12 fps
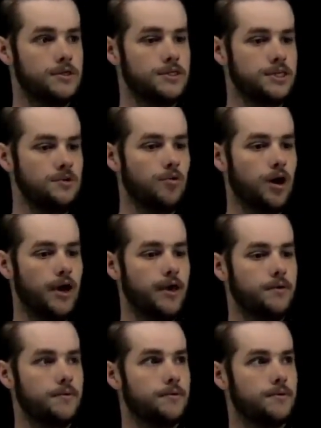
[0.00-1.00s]
dy,
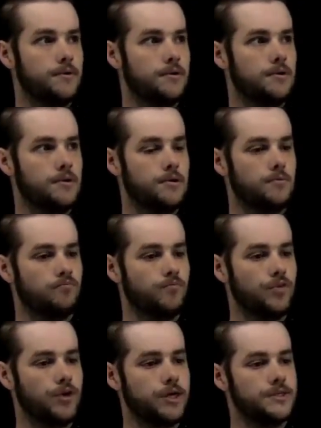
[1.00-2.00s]

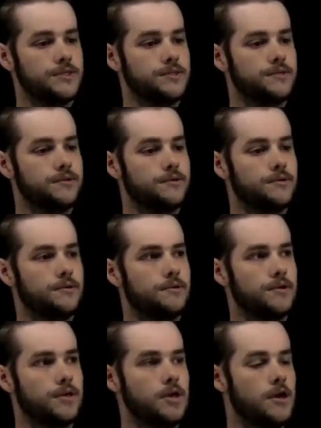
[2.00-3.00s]
plus
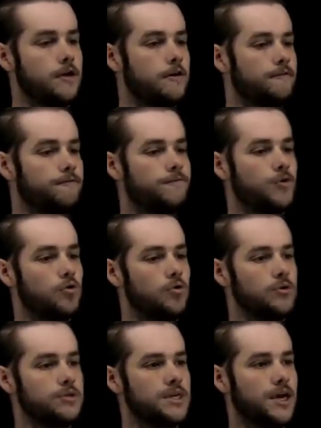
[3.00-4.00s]

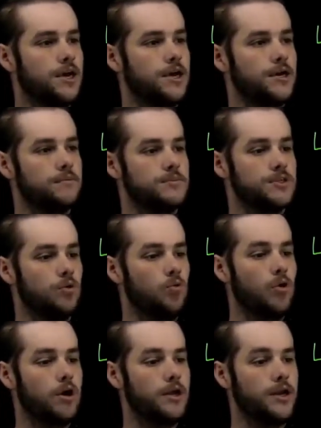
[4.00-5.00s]
4 times
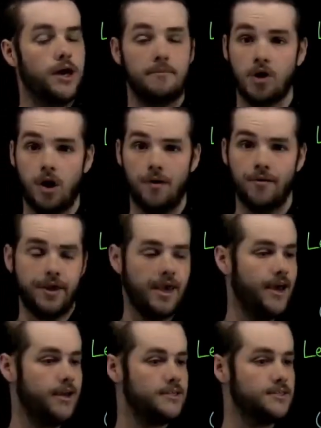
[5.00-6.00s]
what I'm calling
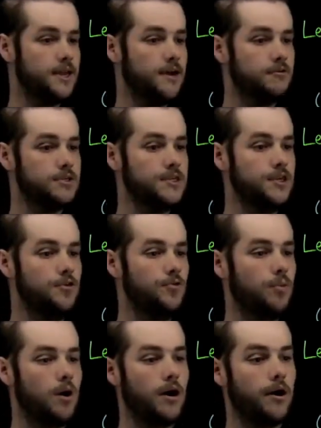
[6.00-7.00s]
x now is
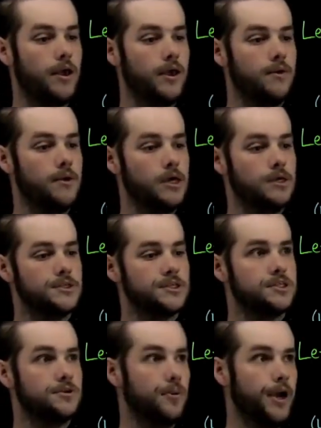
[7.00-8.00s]
uy
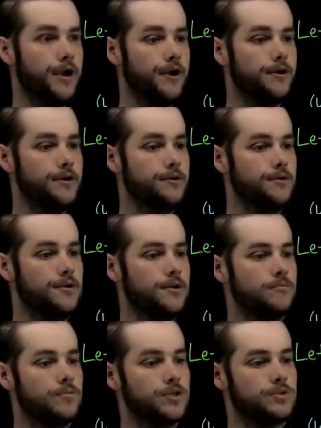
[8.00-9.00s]
squared
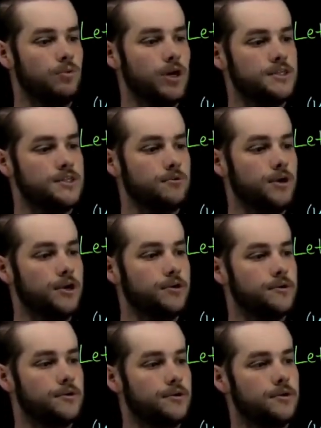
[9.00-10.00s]
plus y squared
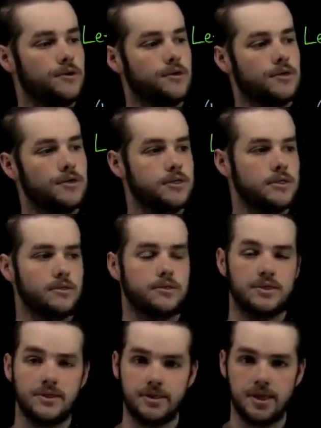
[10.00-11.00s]

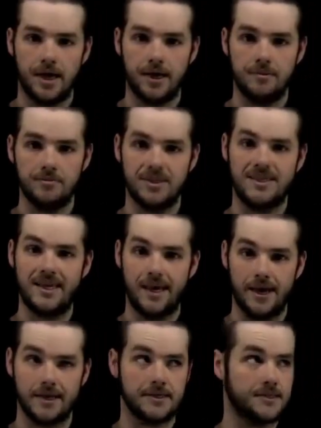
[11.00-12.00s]
times
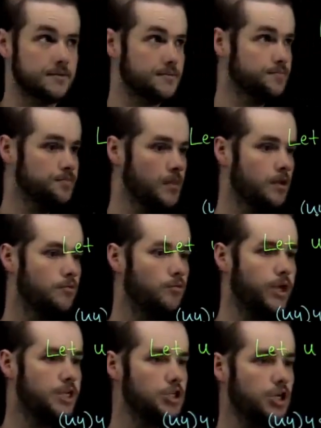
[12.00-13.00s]
dx,
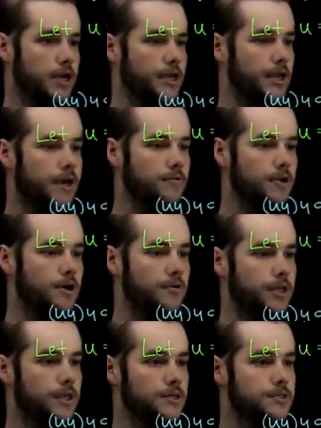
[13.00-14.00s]
which I now know
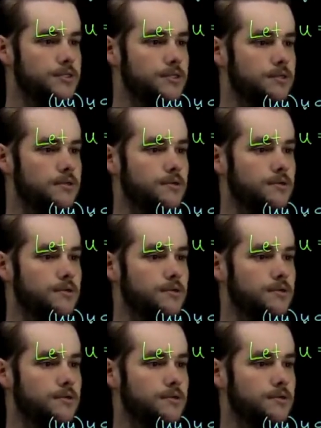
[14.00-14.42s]
is